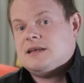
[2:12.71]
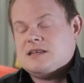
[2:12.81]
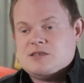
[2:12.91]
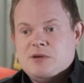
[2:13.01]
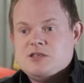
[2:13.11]

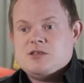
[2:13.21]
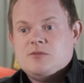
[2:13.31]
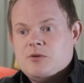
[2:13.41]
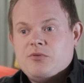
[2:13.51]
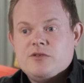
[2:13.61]
as I mentioned
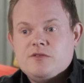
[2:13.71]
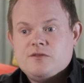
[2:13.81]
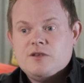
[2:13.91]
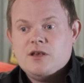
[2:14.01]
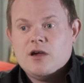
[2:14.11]
on my
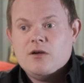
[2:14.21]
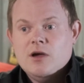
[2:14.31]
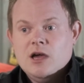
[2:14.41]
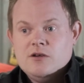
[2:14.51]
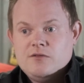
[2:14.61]
previous video,
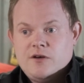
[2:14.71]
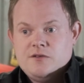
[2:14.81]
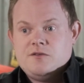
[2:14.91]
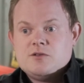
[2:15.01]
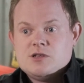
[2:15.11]
very
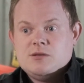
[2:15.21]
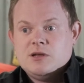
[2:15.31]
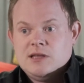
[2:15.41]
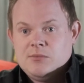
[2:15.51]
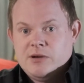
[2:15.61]
unfortunately
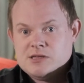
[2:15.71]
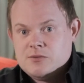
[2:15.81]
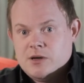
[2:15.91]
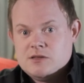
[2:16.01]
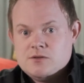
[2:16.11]
my dad passed
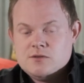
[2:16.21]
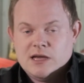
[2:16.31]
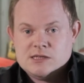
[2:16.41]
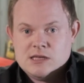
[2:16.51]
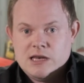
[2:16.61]
away in
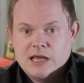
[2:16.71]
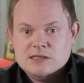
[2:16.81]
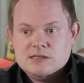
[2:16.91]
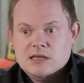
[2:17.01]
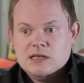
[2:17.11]

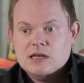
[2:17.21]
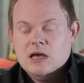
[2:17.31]
2018,